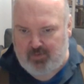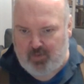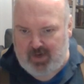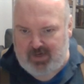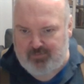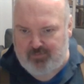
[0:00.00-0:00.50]

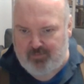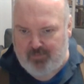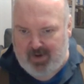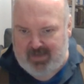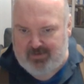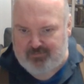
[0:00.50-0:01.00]
one
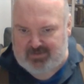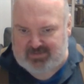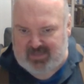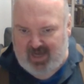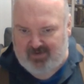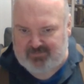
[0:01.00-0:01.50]
might
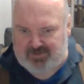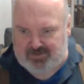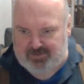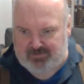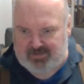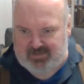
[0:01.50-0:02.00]
resolve to
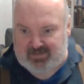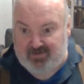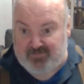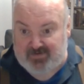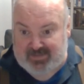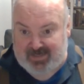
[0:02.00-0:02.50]
do is
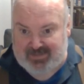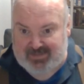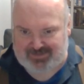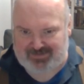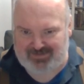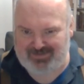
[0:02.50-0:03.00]

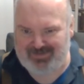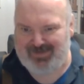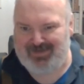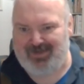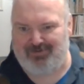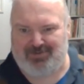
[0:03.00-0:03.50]
advantageous.
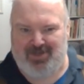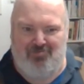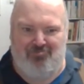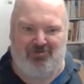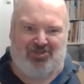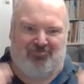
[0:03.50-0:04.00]
In other
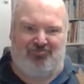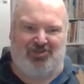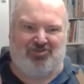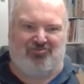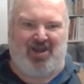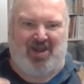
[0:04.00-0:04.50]
words,
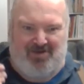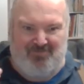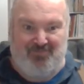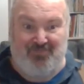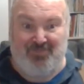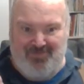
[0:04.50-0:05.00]
restraint.
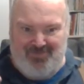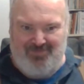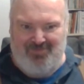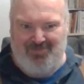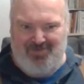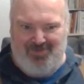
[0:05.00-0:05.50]

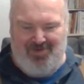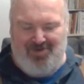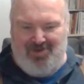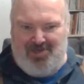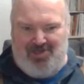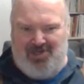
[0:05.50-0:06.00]

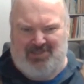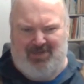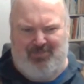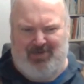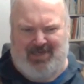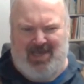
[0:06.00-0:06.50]
You just
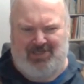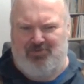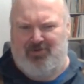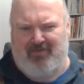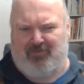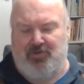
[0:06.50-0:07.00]
simply can't do
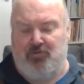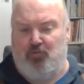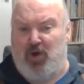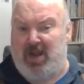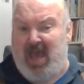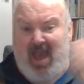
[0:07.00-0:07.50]

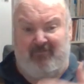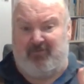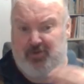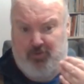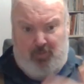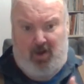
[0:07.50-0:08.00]
whatever
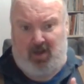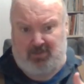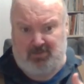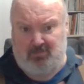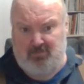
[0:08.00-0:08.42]
you want.